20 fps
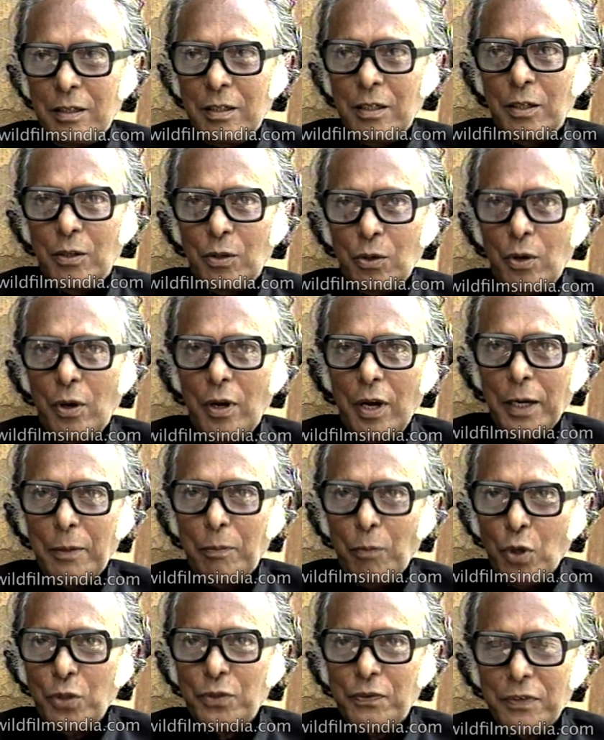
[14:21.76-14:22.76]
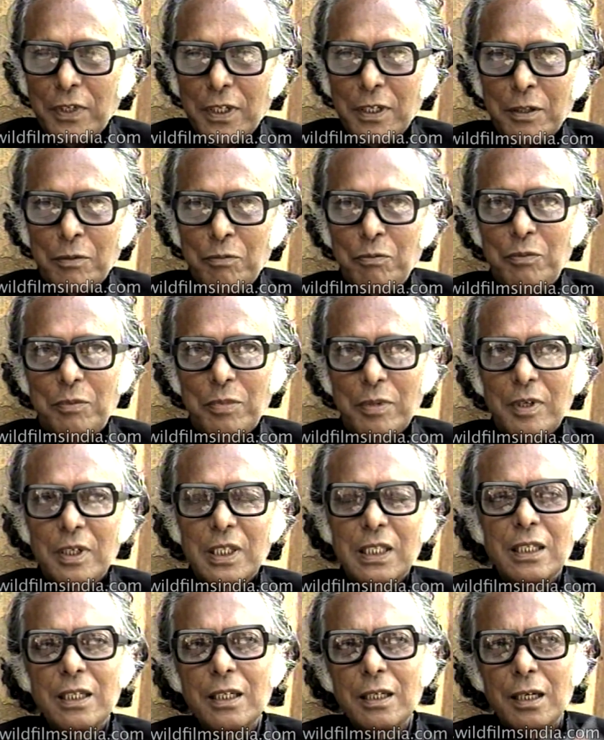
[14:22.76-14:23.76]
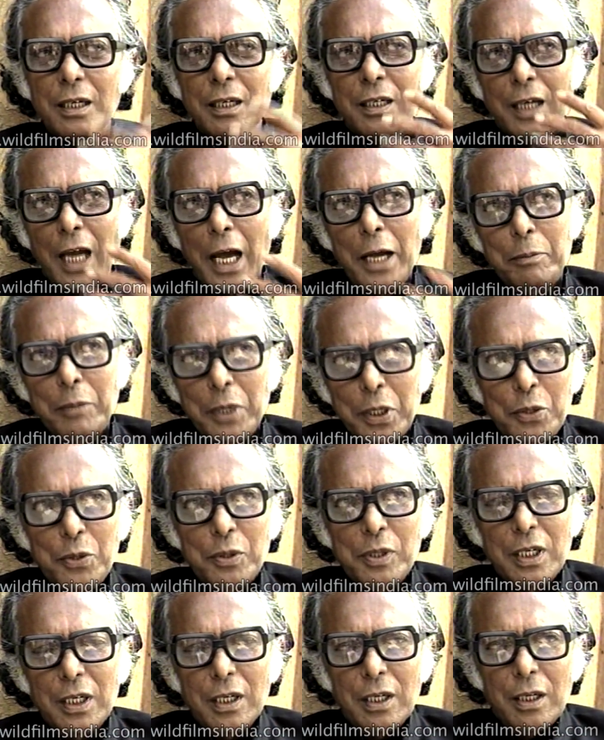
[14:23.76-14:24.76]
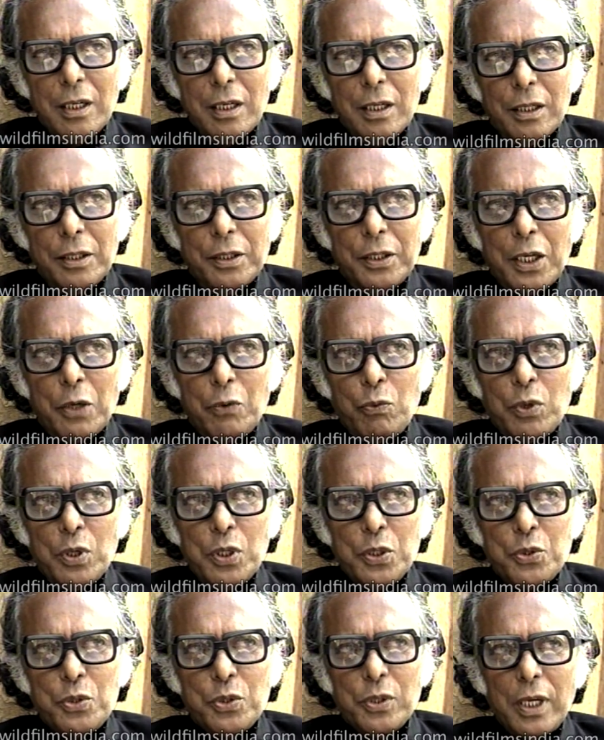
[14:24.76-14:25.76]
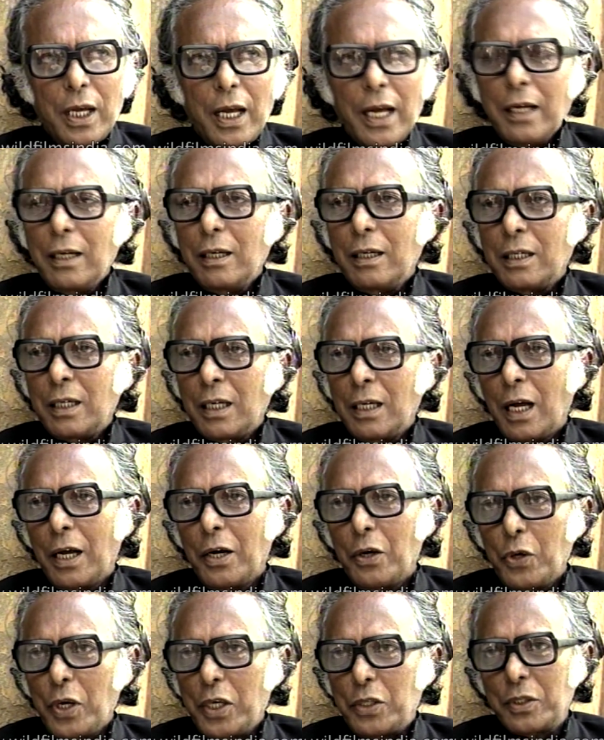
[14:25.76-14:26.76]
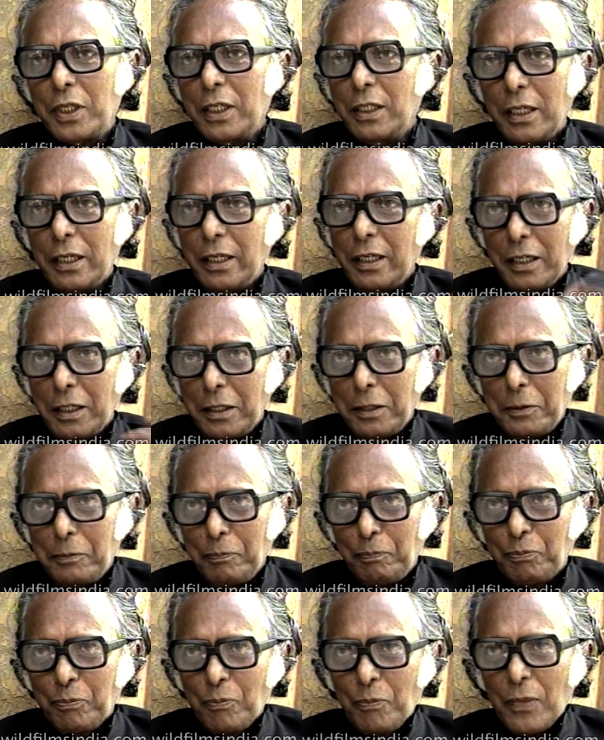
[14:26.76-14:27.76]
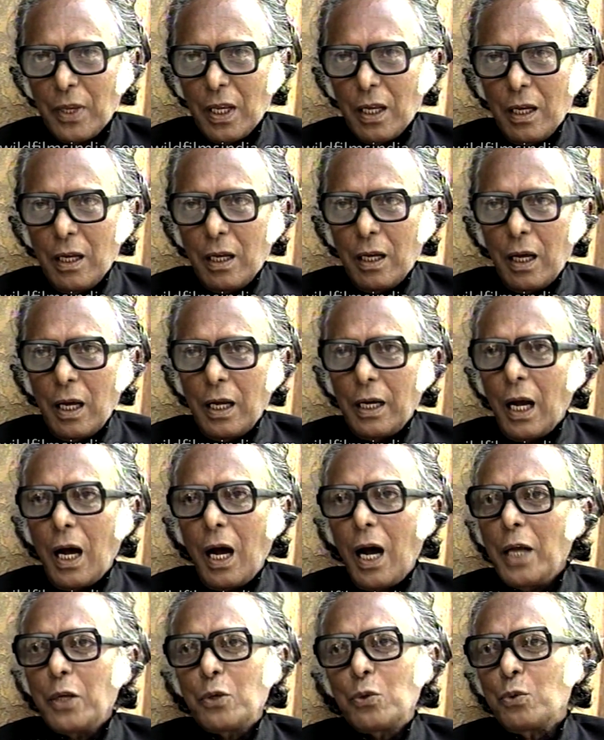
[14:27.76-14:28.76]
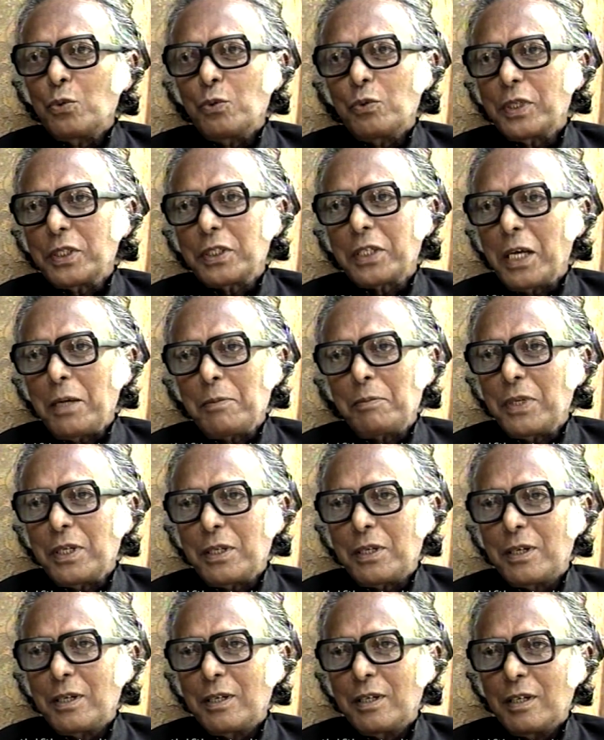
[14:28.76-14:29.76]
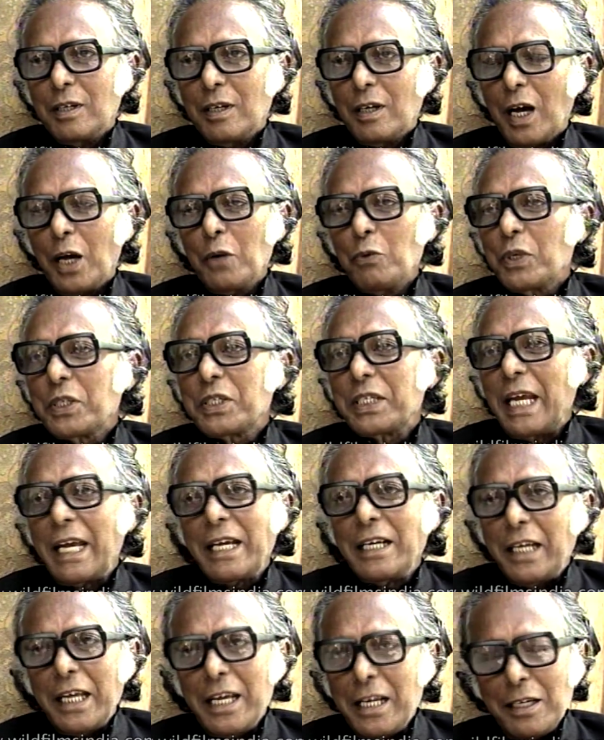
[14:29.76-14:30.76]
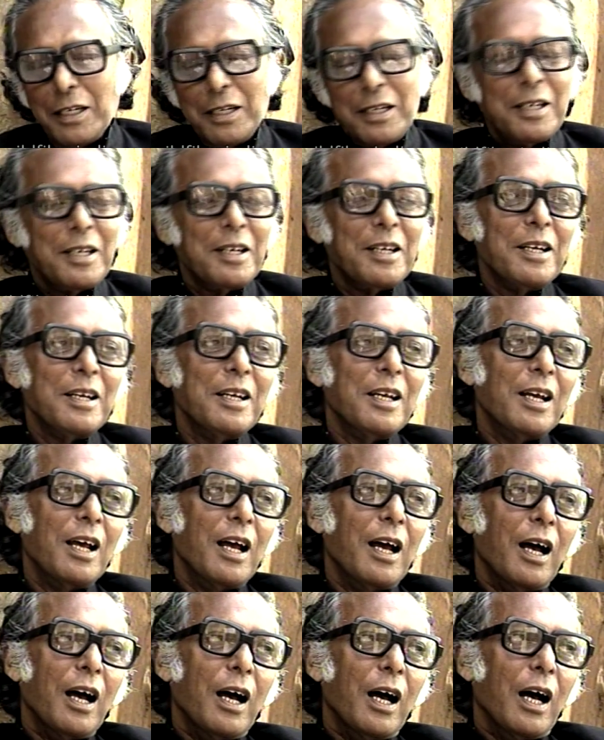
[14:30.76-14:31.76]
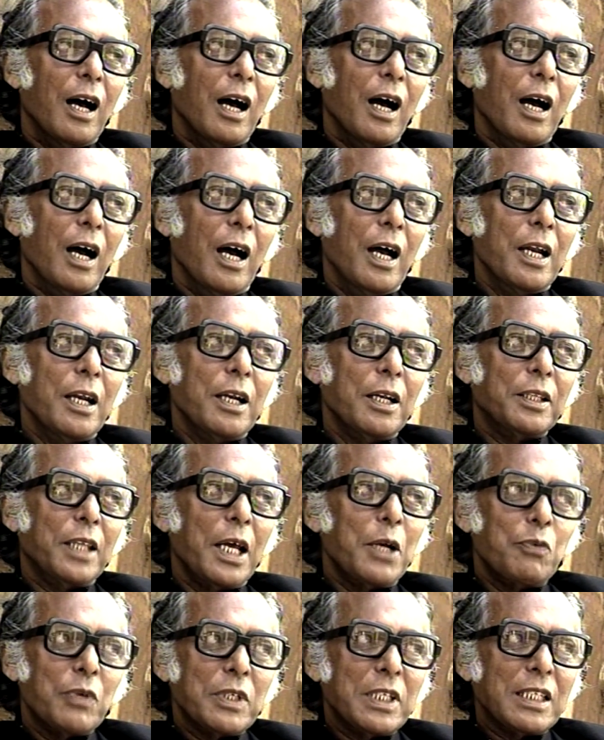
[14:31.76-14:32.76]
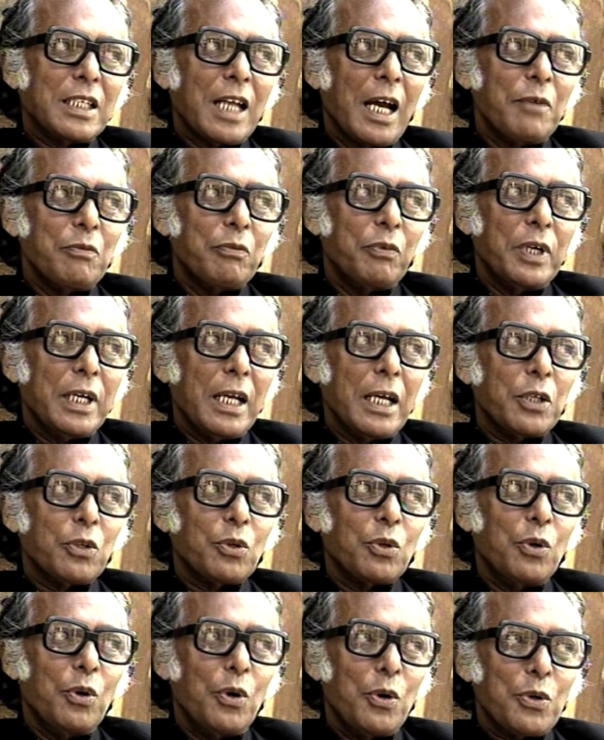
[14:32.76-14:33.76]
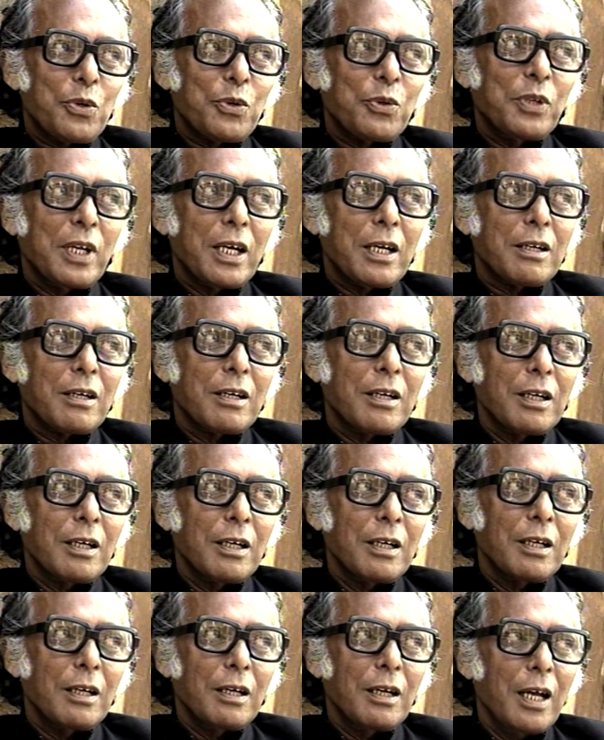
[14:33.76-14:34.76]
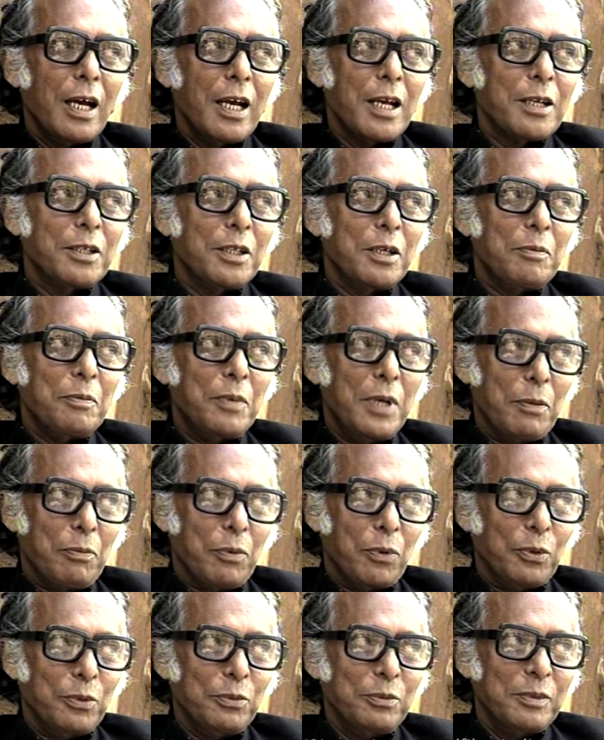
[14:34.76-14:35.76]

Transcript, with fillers: you know, atmosphere, climate. There was anger and unrest in the air, and I couldn't escape it. I was taken in, and that was the time when I thought that, uh, like the people,